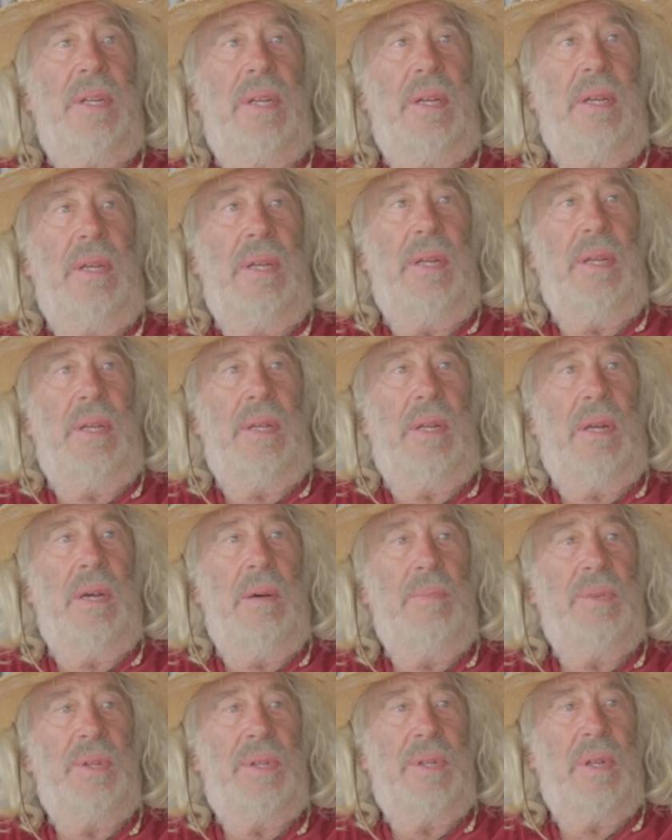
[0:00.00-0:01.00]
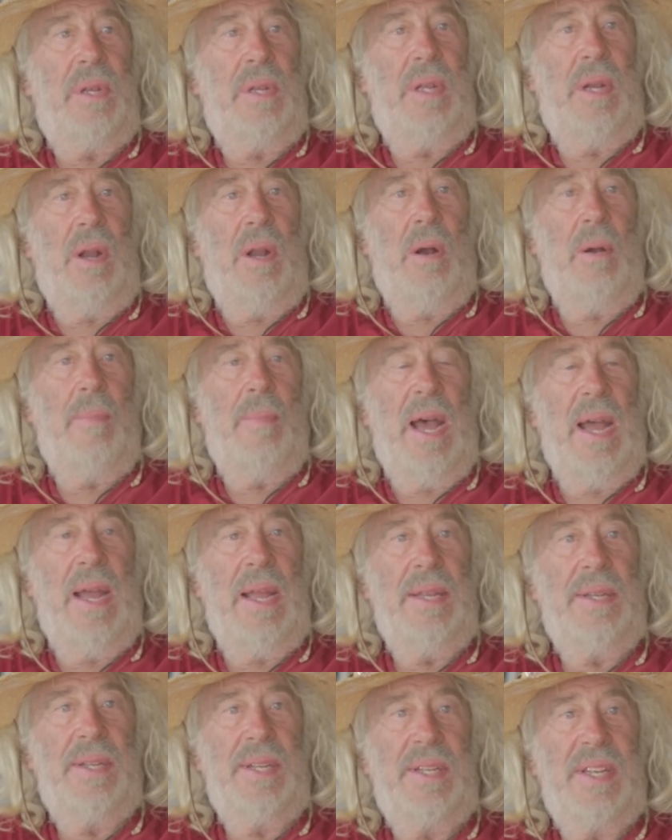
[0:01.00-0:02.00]
it comes in our
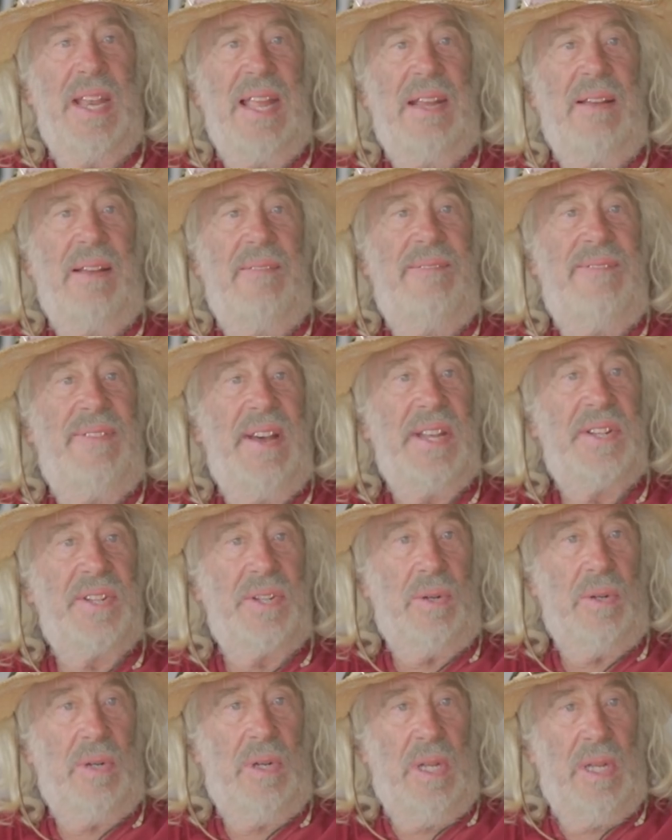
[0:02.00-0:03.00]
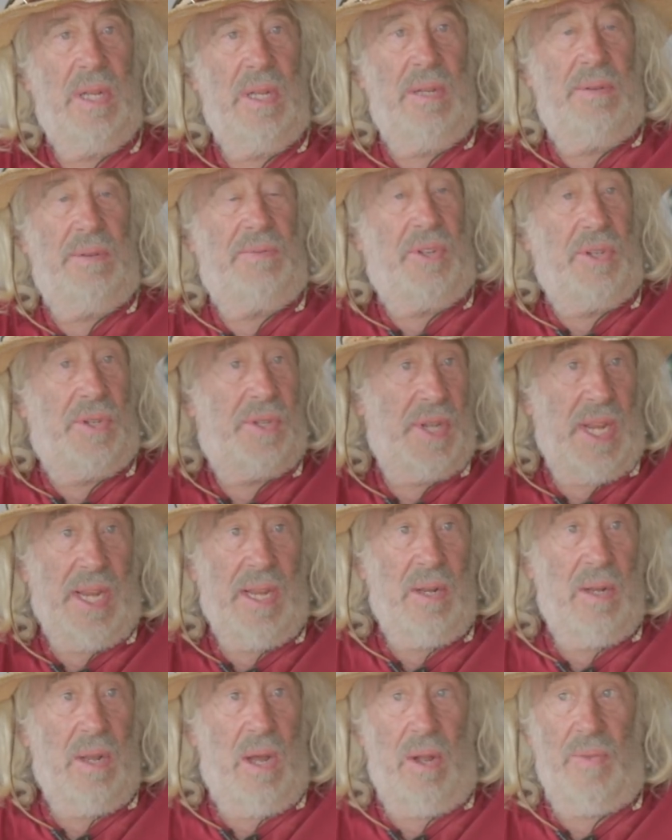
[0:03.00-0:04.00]
minds, it's like a vessel to
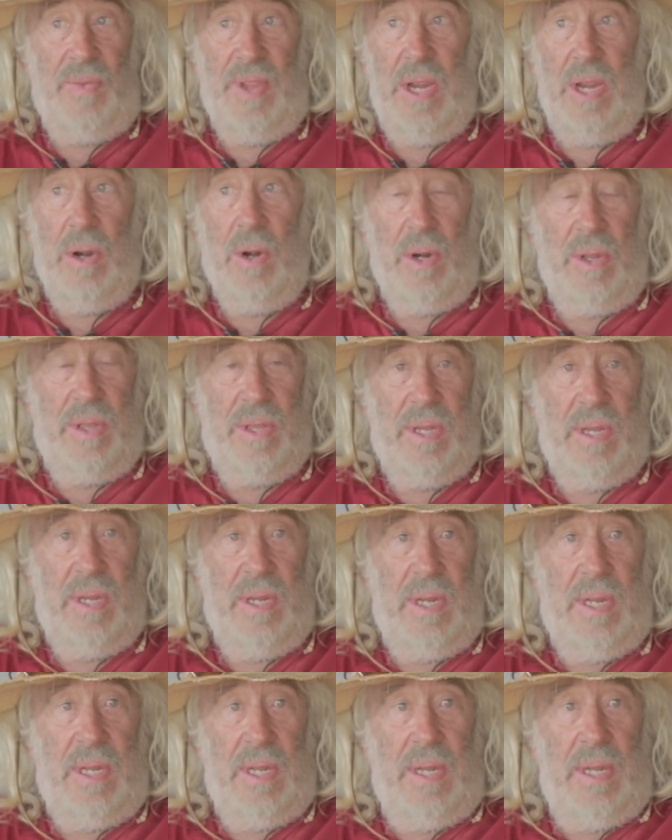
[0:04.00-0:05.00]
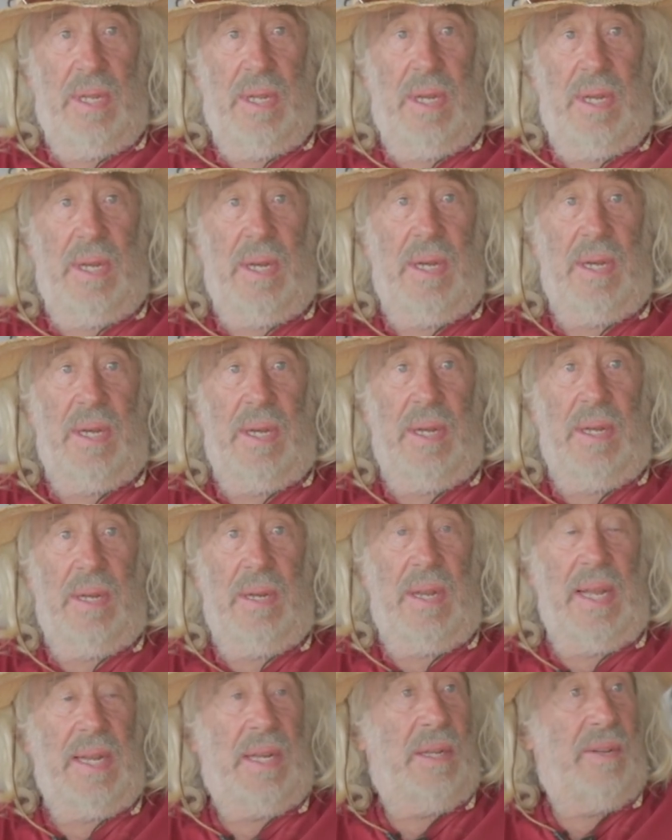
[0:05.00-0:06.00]
sail on the earth. Like